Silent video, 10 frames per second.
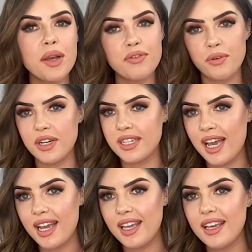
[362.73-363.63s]
my
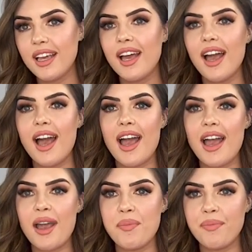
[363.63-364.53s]
forte.
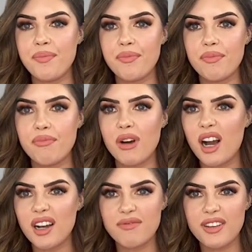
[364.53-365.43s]

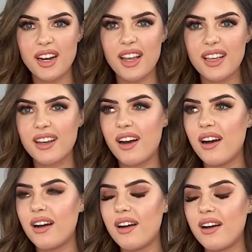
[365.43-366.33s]
I feel like
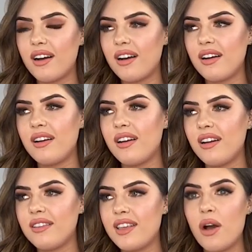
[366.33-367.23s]

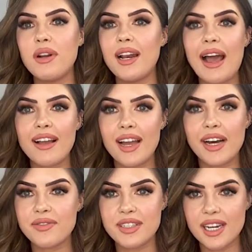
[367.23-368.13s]
the only leg I
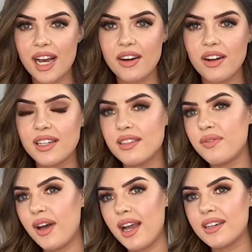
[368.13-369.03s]
have to stand on is the
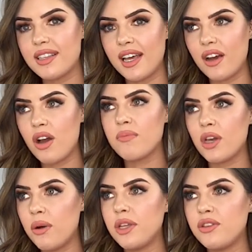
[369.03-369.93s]
fact that I'm
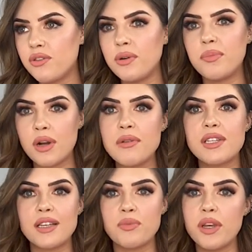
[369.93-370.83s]
going through a
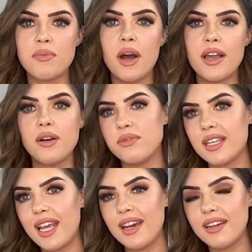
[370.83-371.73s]
process with my own
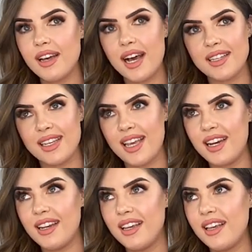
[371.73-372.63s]
skin, as in